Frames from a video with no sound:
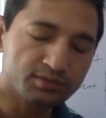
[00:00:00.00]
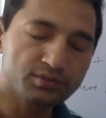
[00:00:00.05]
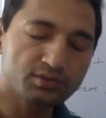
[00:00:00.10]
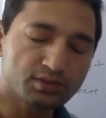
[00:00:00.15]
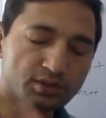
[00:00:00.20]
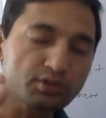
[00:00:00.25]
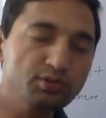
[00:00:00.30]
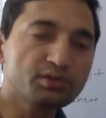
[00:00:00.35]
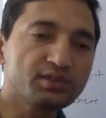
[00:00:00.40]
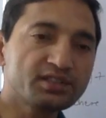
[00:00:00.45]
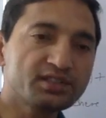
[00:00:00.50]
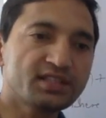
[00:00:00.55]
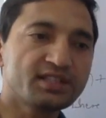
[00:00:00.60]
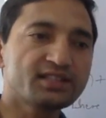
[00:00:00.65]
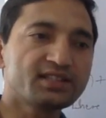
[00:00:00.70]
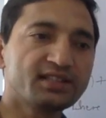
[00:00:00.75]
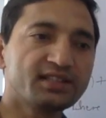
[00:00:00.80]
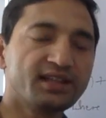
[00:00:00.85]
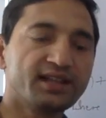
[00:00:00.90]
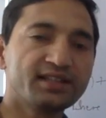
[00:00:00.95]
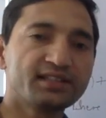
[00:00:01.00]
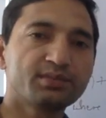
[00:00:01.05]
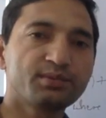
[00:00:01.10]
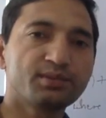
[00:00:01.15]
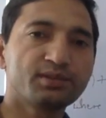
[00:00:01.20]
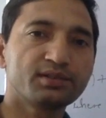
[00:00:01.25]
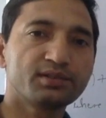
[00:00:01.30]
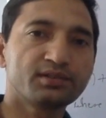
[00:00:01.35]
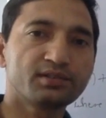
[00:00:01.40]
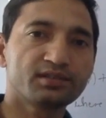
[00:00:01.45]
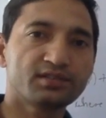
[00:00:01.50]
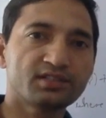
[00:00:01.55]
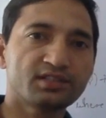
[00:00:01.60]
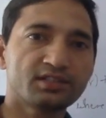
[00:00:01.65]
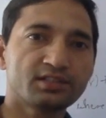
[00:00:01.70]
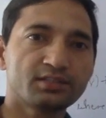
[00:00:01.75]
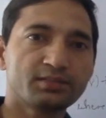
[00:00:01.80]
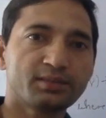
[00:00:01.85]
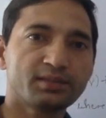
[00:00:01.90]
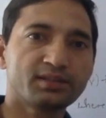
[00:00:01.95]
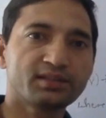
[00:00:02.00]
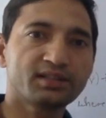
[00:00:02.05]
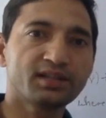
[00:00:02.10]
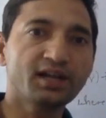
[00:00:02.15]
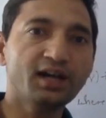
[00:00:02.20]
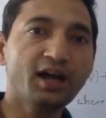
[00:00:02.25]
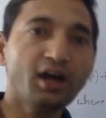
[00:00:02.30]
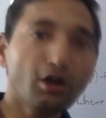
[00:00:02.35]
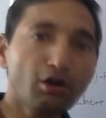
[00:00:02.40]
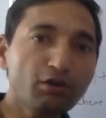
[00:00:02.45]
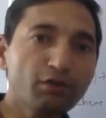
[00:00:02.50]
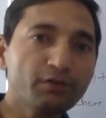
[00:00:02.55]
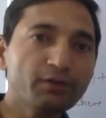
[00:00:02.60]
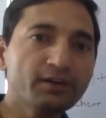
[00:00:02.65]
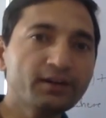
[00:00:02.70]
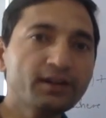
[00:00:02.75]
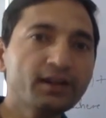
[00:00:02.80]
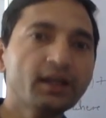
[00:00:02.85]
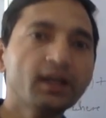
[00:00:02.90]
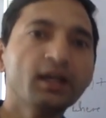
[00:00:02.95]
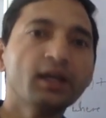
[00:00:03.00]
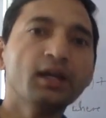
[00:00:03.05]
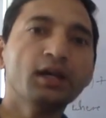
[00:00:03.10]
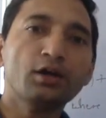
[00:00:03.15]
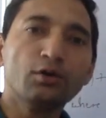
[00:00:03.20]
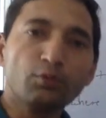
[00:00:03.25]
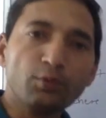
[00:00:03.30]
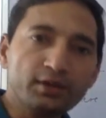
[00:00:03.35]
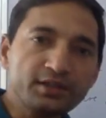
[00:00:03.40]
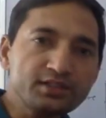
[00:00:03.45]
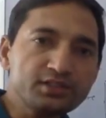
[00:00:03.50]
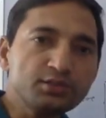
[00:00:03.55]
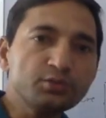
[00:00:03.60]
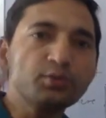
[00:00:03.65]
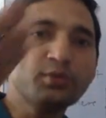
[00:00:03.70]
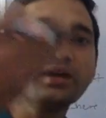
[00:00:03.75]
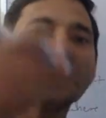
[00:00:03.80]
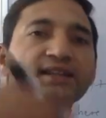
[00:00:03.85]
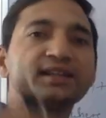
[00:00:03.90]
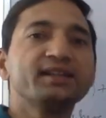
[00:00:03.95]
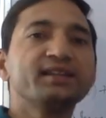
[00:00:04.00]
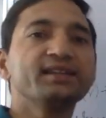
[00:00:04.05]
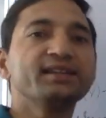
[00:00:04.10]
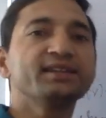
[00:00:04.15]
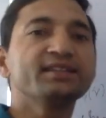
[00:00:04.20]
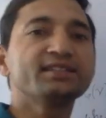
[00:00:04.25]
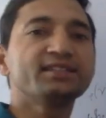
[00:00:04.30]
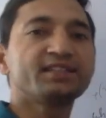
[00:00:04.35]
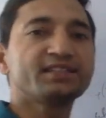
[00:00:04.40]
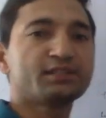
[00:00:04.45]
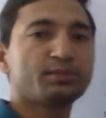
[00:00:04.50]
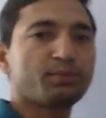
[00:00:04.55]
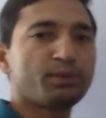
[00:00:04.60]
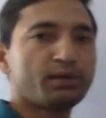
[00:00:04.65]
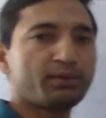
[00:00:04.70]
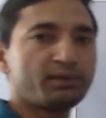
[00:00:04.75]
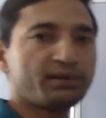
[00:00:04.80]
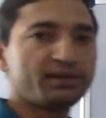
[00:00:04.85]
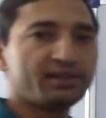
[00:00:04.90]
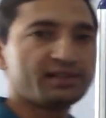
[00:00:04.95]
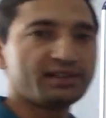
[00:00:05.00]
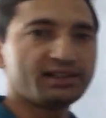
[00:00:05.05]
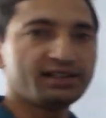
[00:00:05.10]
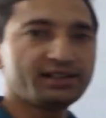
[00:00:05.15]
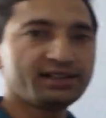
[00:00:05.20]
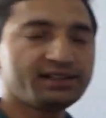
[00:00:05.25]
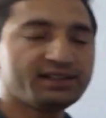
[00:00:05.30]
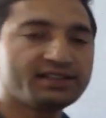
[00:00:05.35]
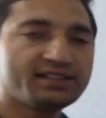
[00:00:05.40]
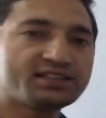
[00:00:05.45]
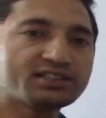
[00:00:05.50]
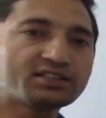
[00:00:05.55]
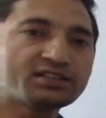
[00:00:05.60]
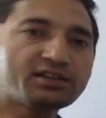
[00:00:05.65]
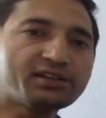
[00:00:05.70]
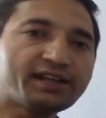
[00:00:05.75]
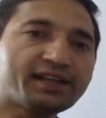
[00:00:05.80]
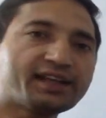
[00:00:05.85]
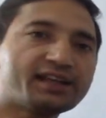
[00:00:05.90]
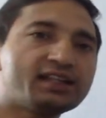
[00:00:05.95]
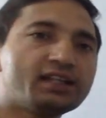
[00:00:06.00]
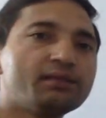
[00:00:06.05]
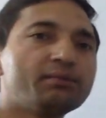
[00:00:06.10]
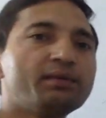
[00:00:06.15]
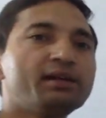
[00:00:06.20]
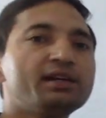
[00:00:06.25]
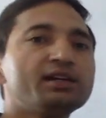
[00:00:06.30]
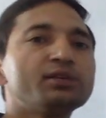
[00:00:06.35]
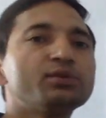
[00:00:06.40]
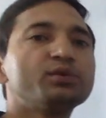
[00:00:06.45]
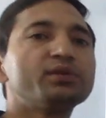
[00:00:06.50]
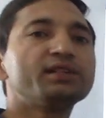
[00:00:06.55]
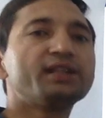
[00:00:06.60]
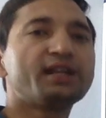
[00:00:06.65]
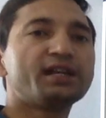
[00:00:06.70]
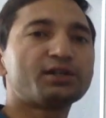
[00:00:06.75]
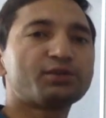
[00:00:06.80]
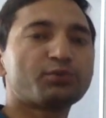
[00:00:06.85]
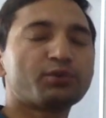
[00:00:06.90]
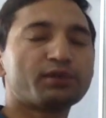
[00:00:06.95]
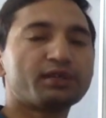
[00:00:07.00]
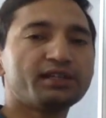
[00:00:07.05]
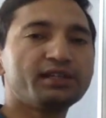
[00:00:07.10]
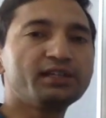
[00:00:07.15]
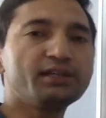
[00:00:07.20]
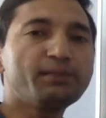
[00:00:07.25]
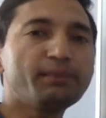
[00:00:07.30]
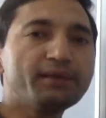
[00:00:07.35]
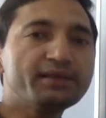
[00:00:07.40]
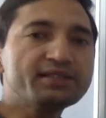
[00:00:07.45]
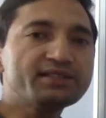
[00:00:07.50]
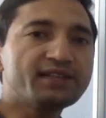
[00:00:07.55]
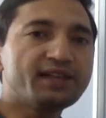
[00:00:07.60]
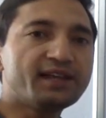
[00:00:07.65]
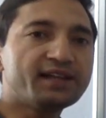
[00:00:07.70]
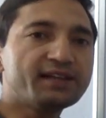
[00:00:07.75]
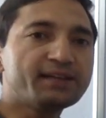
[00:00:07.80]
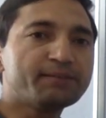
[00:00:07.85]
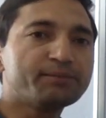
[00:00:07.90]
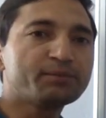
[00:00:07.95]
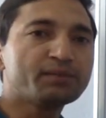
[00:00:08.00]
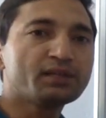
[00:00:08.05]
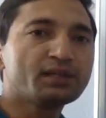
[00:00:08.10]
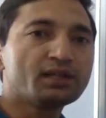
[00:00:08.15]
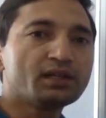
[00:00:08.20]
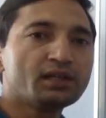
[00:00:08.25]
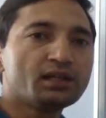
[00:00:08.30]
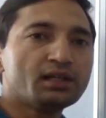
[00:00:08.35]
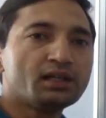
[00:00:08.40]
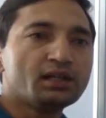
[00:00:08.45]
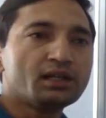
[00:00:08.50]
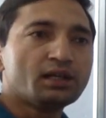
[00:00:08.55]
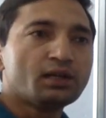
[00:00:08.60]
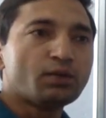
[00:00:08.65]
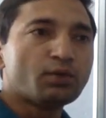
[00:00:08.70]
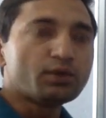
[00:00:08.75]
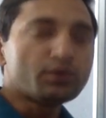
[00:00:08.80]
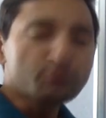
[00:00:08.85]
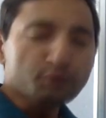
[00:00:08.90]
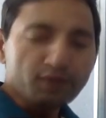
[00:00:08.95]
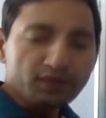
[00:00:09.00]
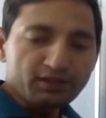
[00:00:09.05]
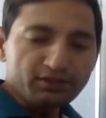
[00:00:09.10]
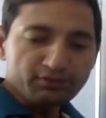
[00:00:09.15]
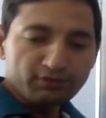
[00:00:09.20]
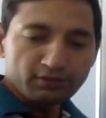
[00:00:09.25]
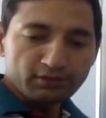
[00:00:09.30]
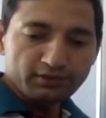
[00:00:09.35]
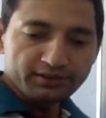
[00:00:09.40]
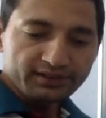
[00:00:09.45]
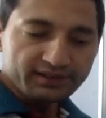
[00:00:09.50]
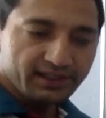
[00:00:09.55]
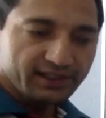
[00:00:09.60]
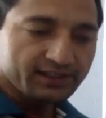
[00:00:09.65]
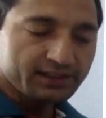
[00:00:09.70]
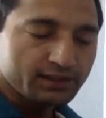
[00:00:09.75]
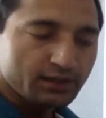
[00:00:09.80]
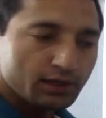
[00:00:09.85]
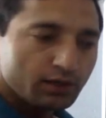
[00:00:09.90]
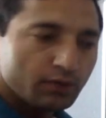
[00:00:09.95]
equidistance lines for the rotational spectra. However, once we are getting this experimentally, this is not agreement with that one. It means that what we are following that